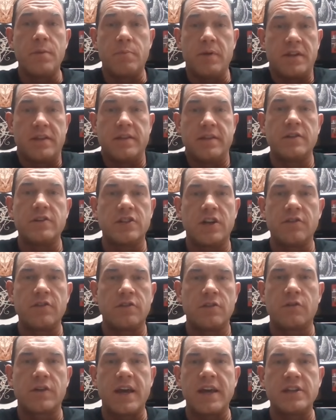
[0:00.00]
But there's
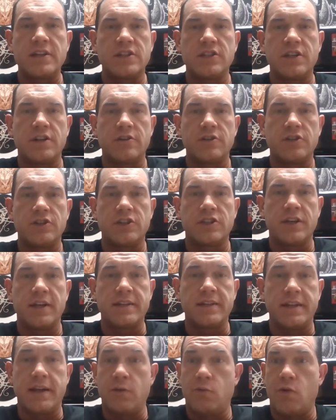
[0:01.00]
other locations that are just
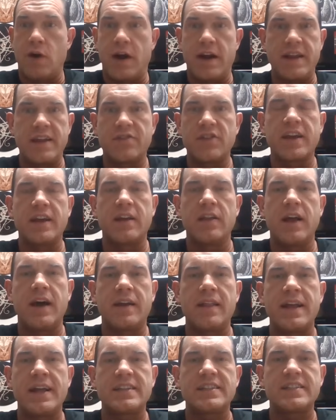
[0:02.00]
like that. Why do you think a
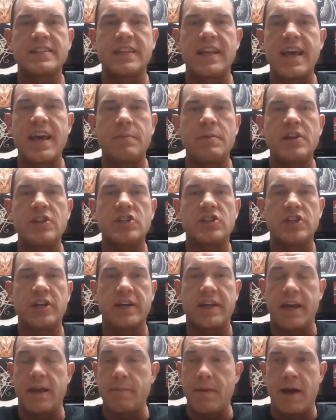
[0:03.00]
lot of that slammy
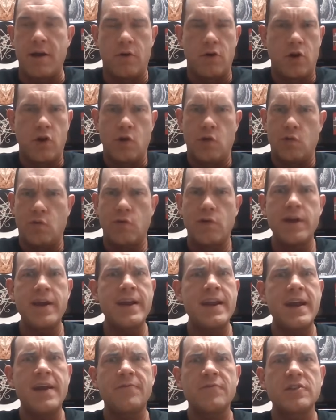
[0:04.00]
shit came out
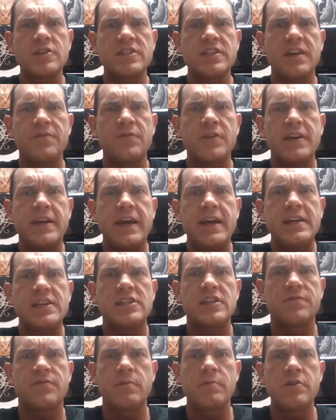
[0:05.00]
right after
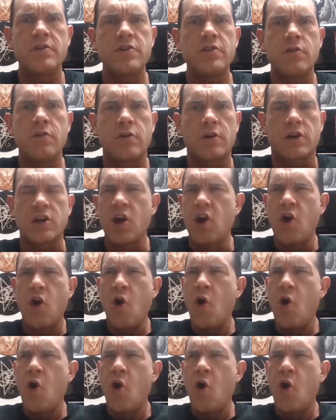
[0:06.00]
suffocation from New York?